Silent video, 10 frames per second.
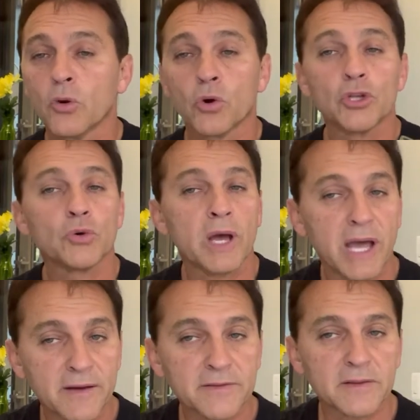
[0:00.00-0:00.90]
or you
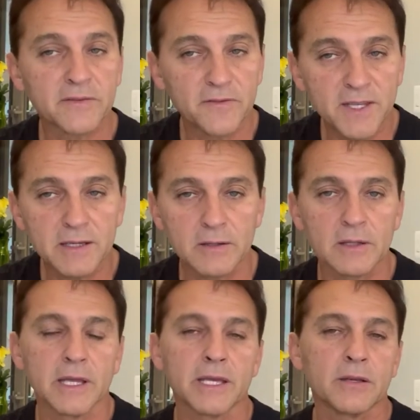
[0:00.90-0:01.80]
have to feel
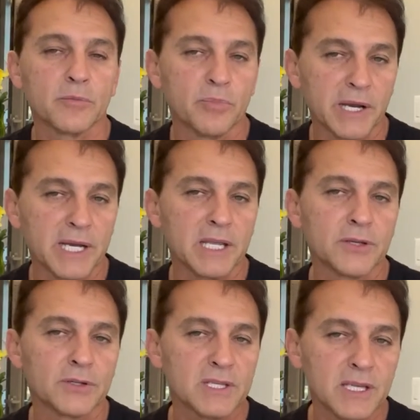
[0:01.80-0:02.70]
like you're biting
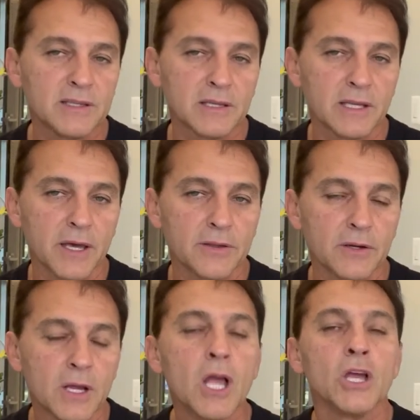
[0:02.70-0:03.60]
your teeth
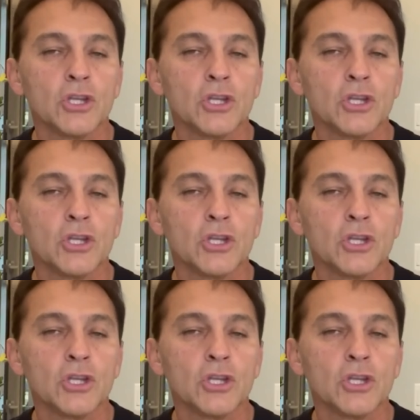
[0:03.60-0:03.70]
together,